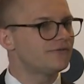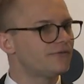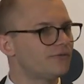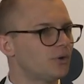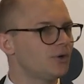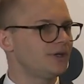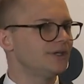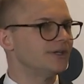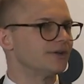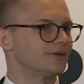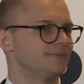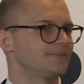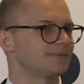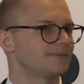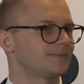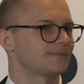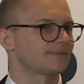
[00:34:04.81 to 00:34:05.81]
for you.
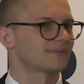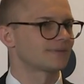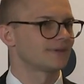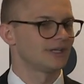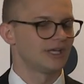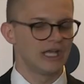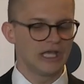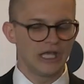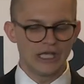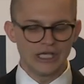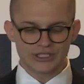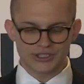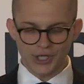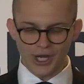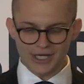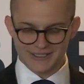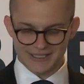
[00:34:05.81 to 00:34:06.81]

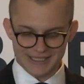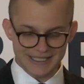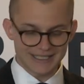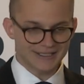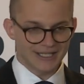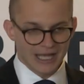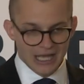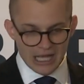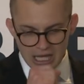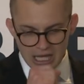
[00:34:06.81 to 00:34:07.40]
Sosthenes,